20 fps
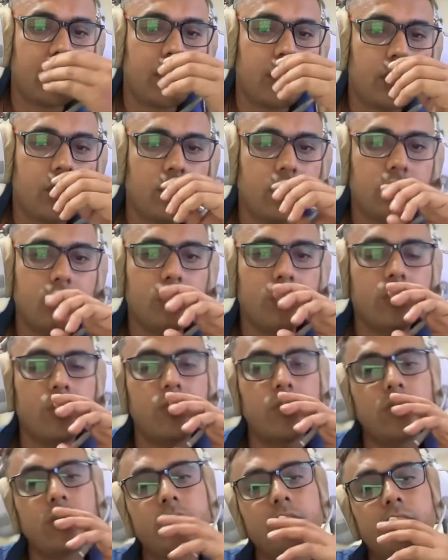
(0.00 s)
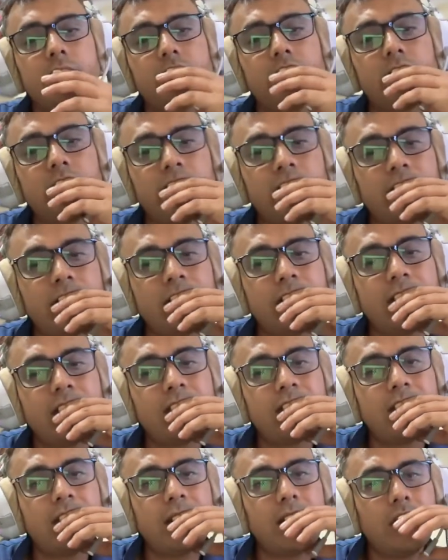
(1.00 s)
So put this goes
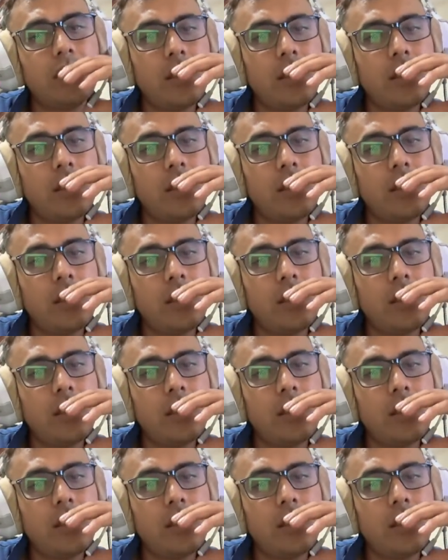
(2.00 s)
away.